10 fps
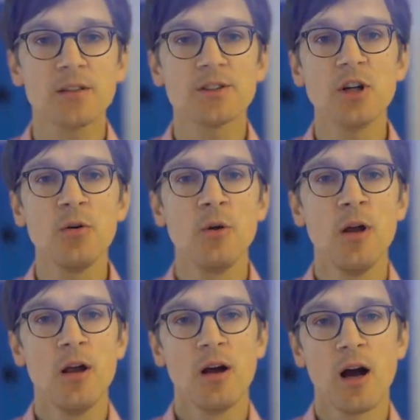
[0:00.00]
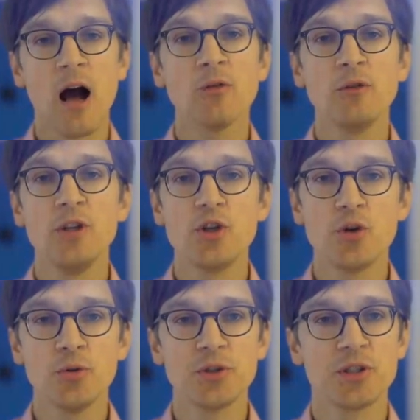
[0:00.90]
So how do we
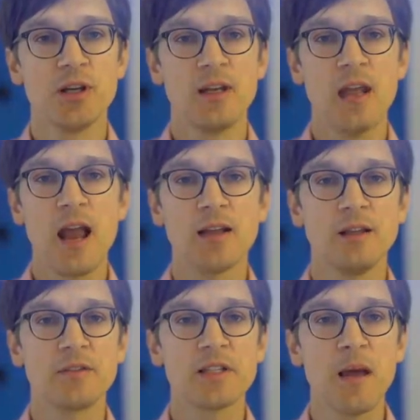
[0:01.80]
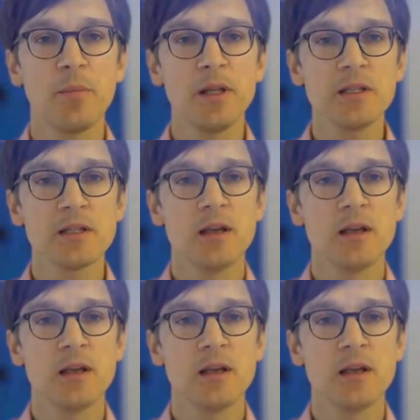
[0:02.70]
choose negative samples?